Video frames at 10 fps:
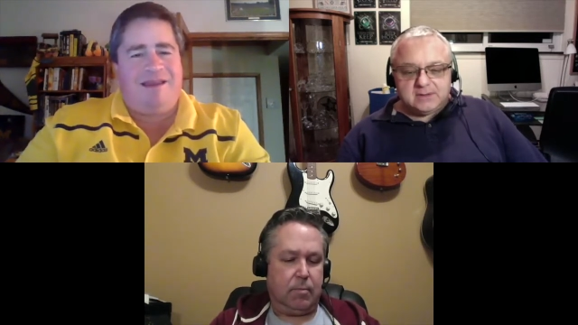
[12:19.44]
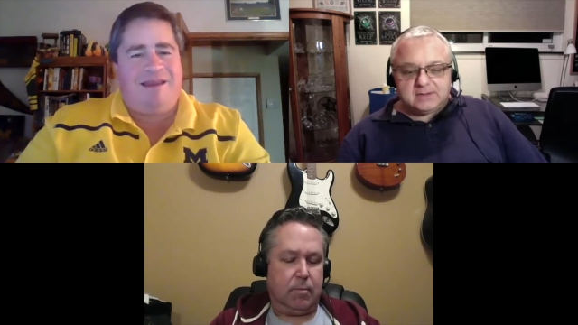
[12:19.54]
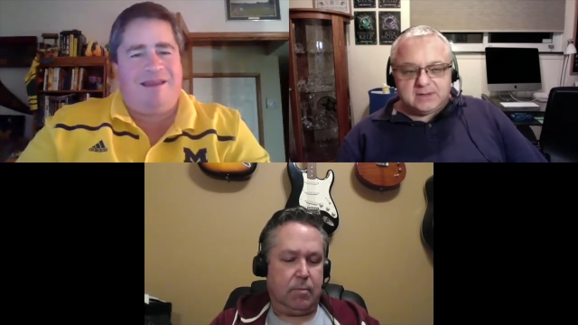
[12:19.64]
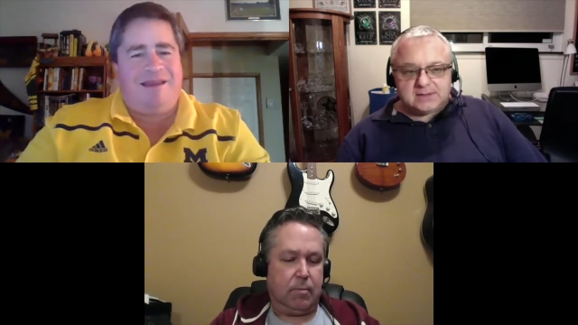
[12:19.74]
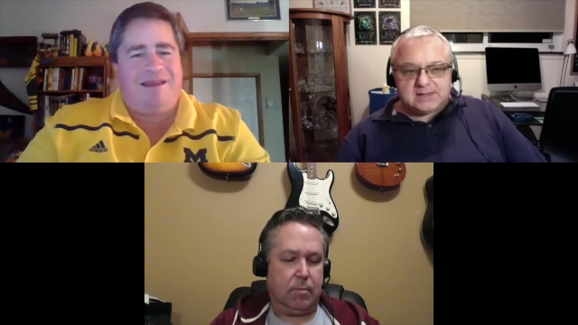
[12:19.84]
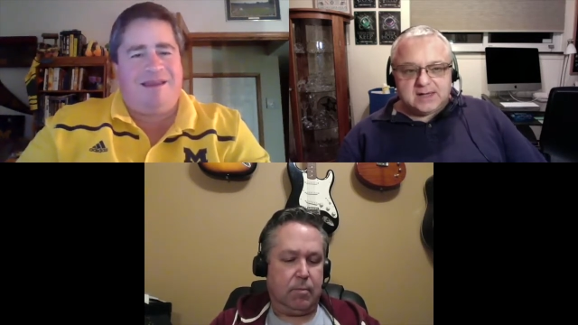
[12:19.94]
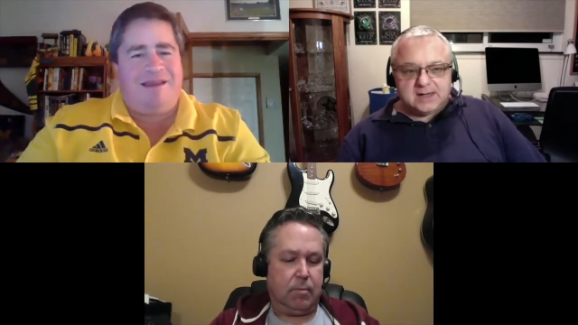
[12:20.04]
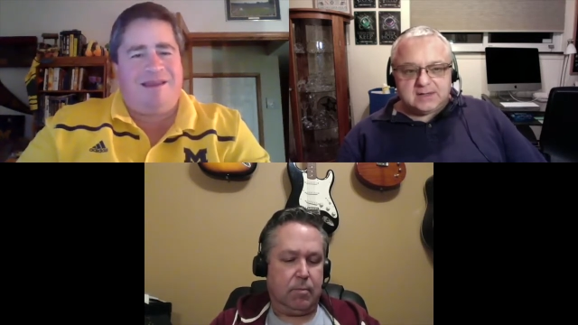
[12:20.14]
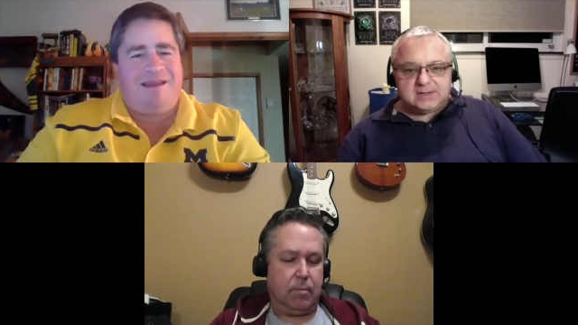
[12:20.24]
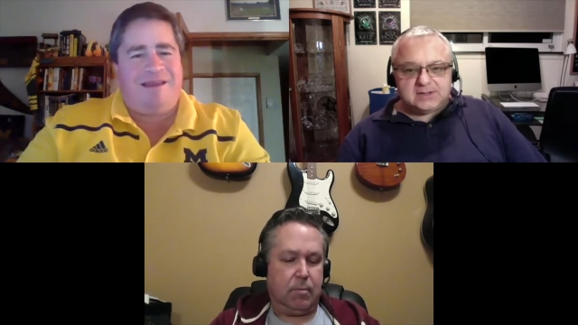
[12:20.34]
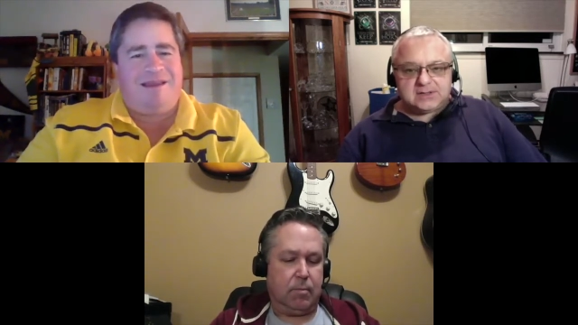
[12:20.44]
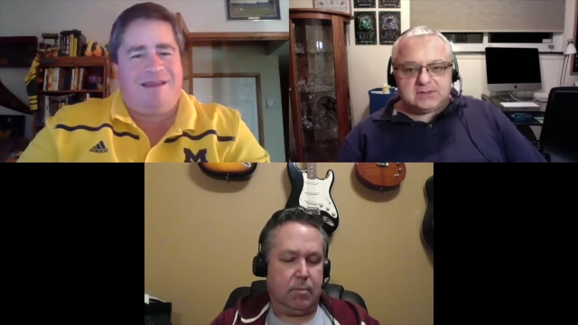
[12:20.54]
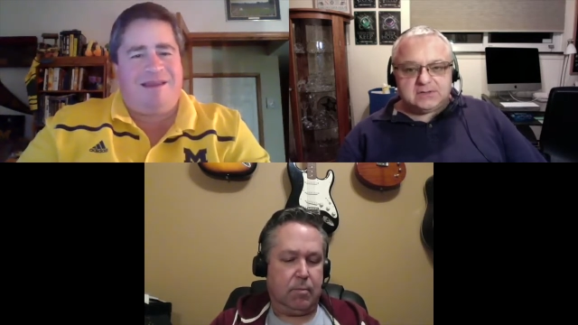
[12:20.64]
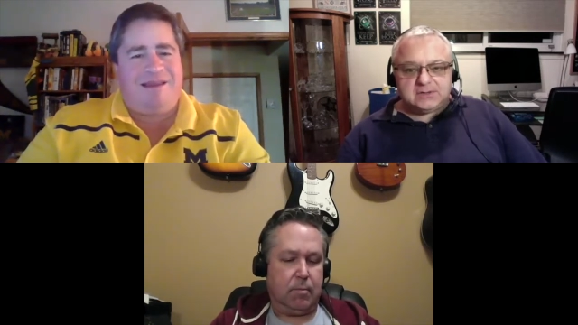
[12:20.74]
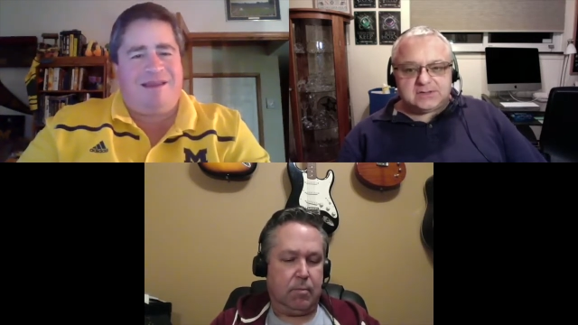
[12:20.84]
Speaker 1: it's got
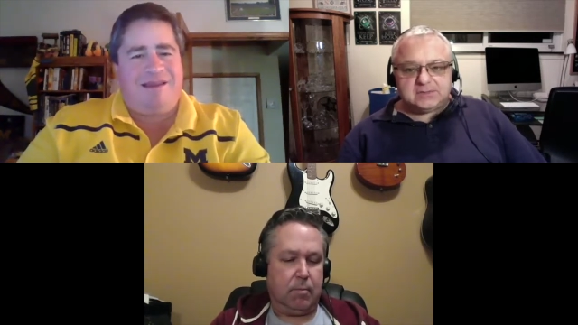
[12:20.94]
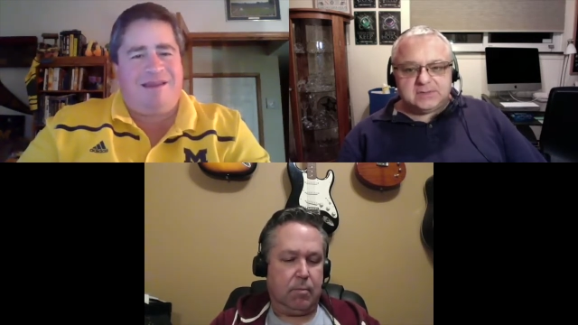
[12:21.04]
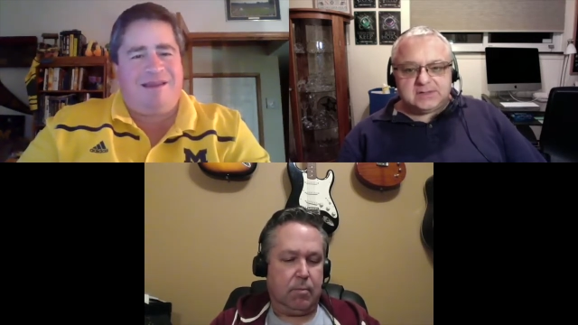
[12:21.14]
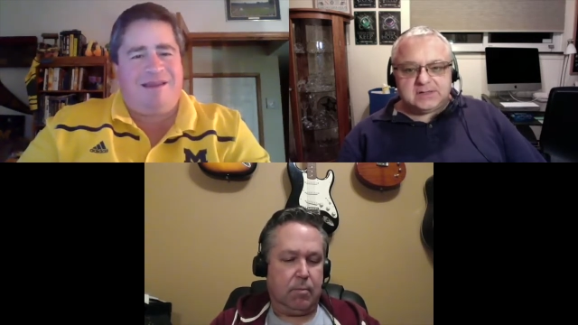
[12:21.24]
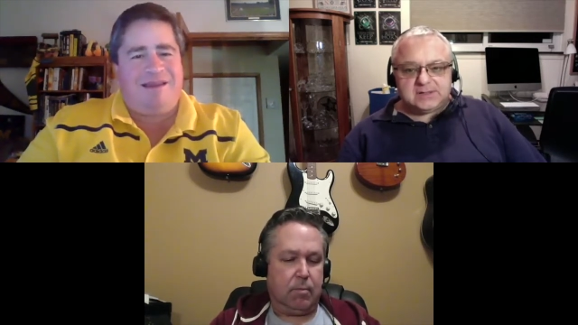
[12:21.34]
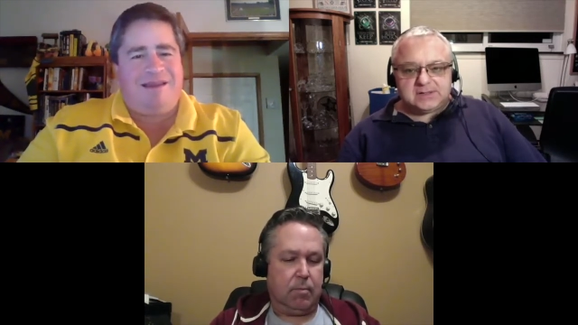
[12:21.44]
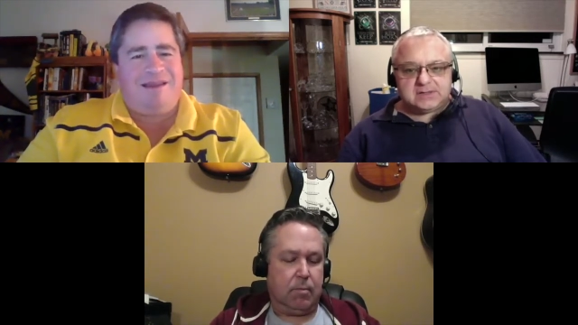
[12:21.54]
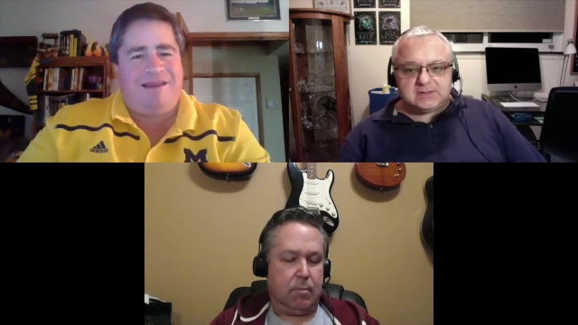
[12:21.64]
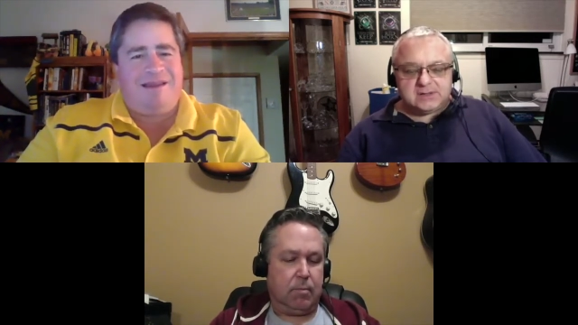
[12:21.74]
additional instrumentation.